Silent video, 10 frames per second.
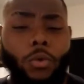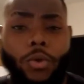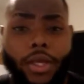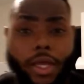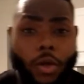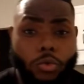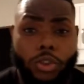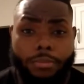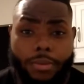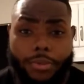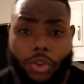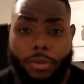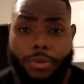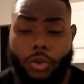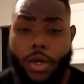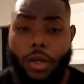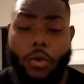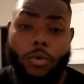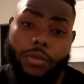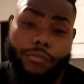You ain't got no gym membership, but you got
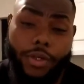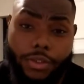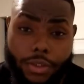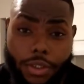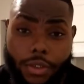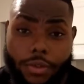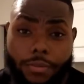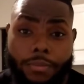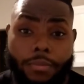an OnlyFans account.